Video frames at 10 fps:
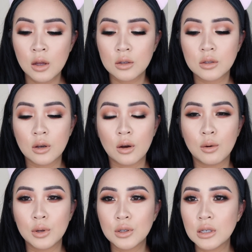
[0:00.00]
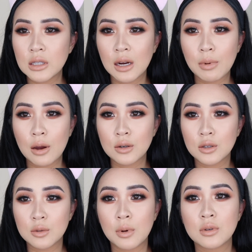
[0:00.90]
So usually setting powders are
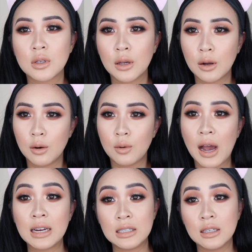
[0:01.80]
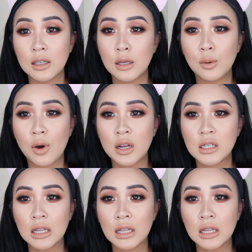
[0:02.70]
supposed to, you know, ideally you want it to